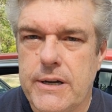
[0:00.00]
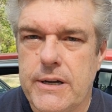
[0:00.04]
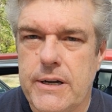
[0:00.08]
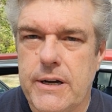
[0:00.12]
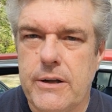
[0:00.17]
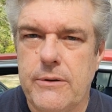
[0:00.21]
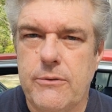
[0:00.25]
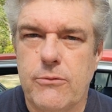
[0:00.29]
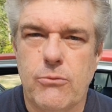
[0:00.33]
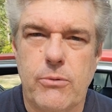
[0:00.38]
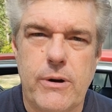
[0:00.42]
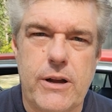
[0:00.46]

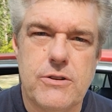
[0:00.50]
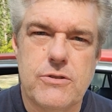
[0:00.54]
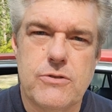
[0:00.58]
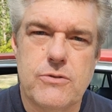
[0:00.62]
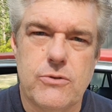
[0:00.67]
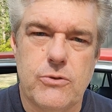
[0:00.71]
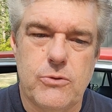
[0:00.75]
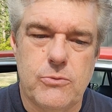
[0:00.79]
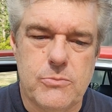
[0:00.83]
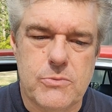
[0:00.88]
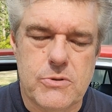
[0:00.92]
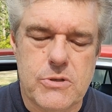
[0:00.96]
uh,
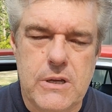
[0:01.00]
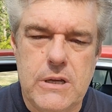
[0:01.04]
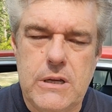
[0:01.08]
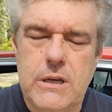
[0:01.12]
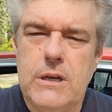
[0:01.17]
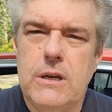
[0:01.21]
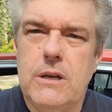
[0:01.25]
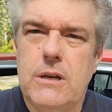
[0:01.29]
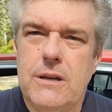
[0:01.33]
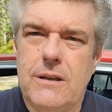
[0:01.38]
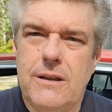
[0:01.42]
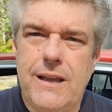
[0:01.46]
restrooms
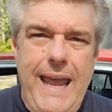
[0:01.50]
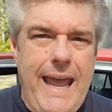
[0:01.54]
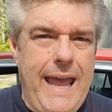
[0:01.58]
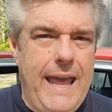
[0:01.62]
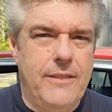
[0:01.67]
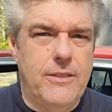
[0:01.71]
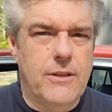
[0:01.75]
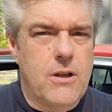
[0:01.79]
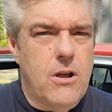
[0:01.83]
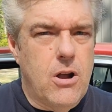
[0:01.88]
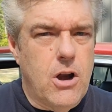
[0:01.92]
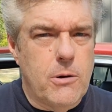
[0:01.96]

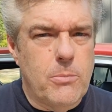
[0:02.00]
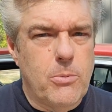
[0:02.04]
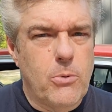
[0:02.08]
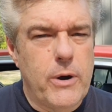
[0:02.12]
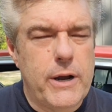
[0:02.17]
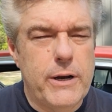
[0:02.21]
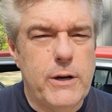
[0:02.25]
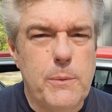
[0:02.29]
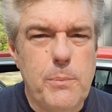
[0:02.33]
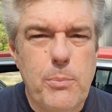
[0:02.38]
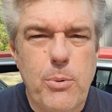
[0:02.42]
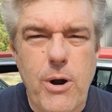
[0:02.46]
had the
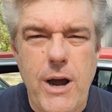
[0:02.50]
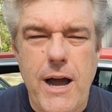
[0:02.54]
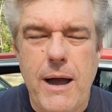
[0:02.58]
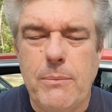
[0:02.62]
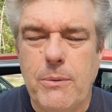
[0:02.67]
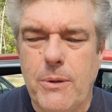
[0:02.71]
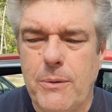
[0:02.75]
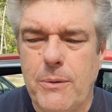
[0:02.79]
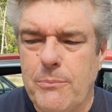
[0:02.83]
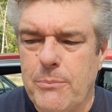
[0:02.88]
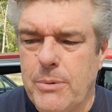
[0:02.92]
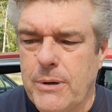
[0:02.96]
carburetor
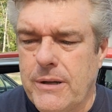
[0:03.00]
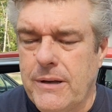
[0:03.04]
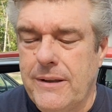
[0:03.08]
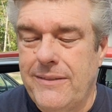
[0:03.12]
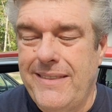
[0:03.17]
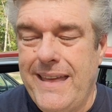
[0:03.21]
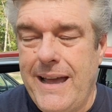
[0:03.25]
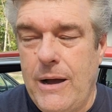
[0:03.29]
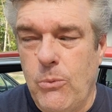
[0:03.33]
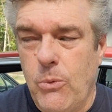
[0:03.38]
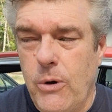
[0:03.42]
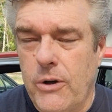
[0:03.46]
problem, but
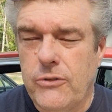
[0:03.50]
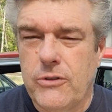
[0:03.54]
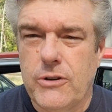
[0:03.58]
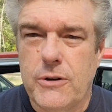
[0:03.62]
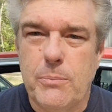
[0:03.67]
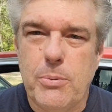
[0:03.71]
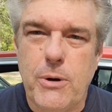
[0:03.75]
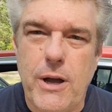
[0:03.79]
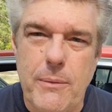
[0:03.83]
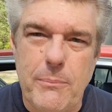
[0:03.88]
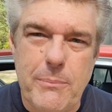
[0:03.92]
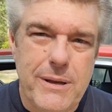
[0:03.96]
that wasn't a
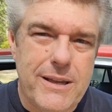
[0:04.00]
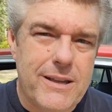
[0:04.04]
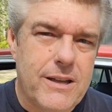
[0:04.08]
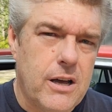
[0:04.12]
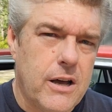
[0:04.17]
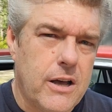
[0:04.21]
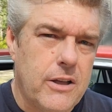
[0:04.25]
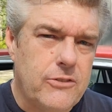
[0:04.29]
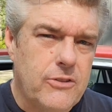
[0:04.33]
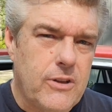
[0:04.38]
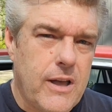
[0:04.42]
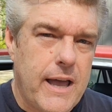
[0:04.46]
problem
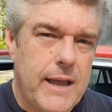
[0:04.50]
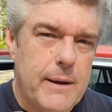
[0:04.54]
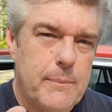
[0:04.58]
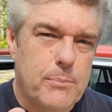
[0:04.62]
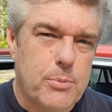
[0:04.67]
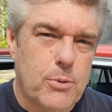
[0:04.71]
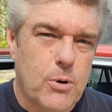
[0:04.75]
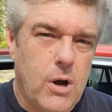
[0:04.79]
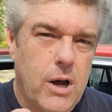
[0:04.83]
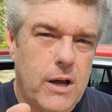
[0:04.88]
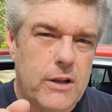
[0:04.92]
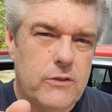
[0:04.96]
because I
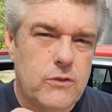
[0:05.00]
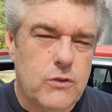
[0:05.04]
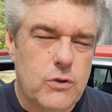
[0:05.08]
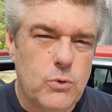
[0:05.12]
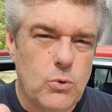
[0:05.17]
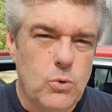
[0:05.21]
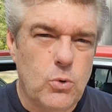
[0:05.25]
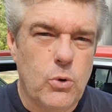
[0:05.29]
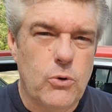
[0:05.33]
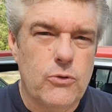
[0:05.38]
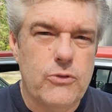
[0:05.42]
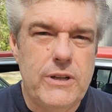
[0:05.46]
brought
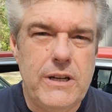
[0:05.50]
tools.